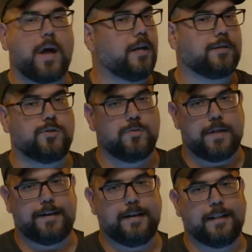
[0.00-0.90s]
not to do
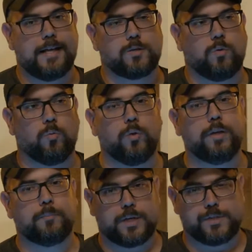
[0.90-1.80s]
that unless we're
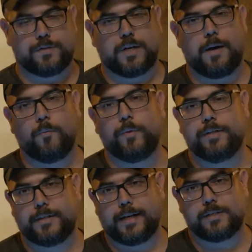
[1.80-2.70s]
really pressed for time and we
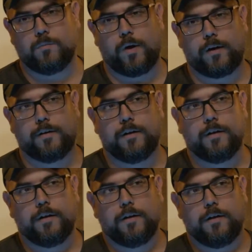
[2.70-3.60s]
need to get somewhere.
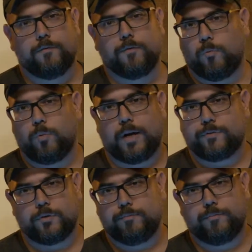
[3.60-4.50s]
for
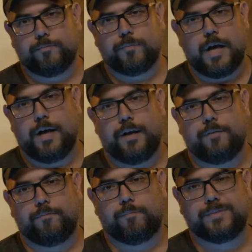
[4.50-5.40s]
whatever
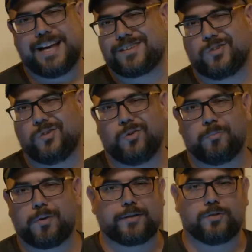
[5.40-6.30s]
technical,
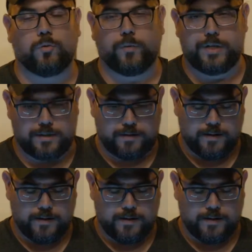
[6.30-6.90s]
practical reason.